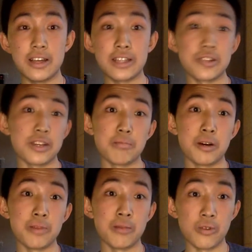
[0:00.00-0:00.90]
and so I can
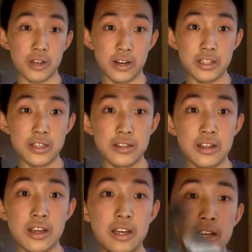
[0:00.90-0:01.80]
pump out more content.
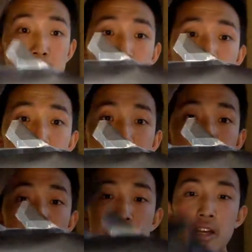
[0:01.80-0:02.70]
And so,
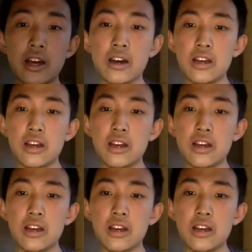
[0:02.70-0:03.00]
yeah.